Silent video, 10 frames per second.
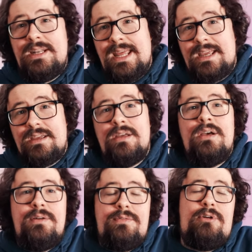NIC,
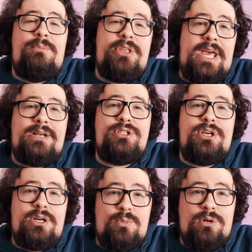from the
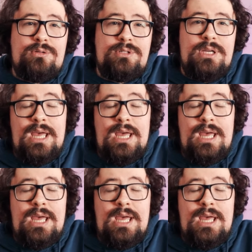outside world.